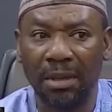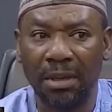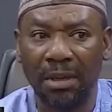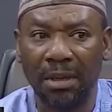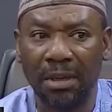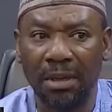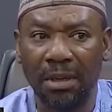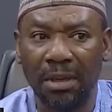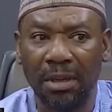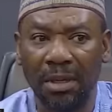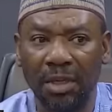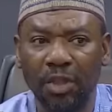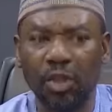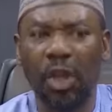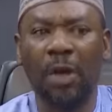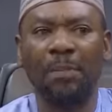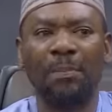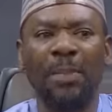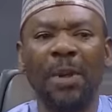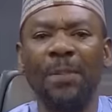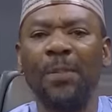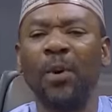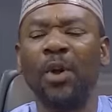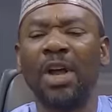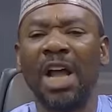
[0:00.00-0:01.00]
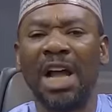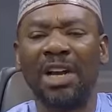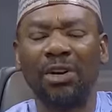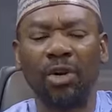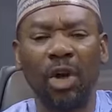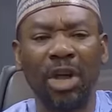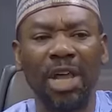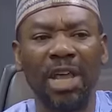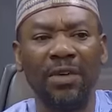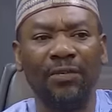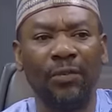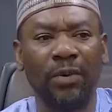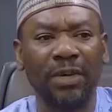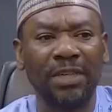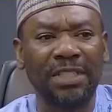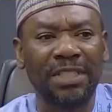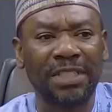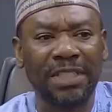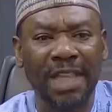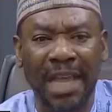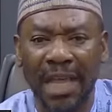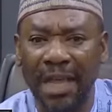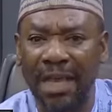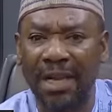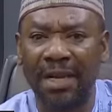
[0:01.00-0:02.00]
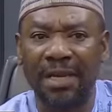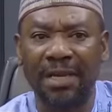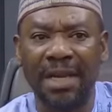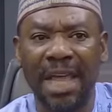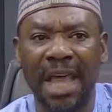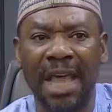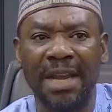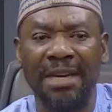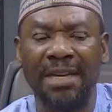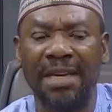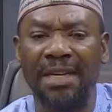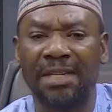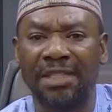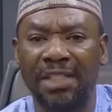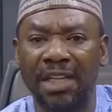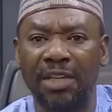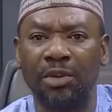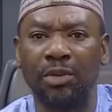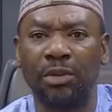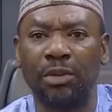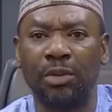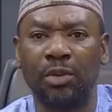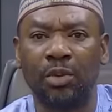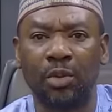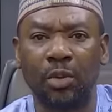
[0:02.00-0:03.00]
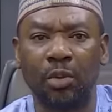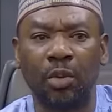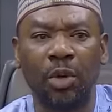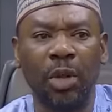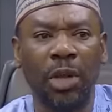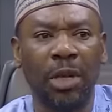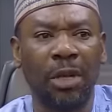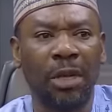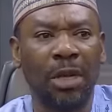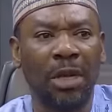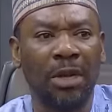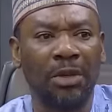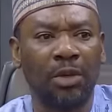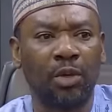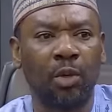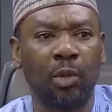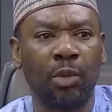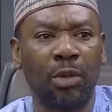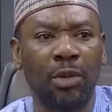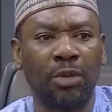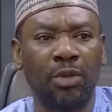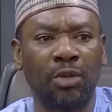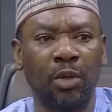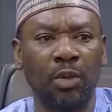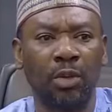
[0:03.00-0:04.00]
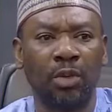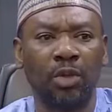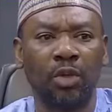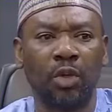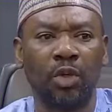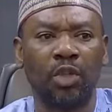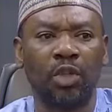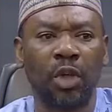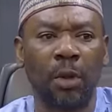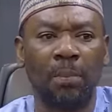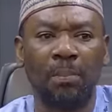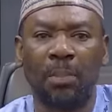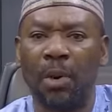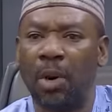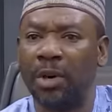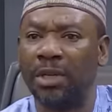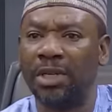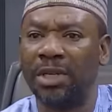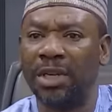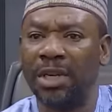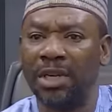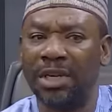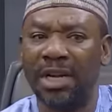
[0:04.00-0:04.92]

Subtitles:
Some people cannot even sell anything to support their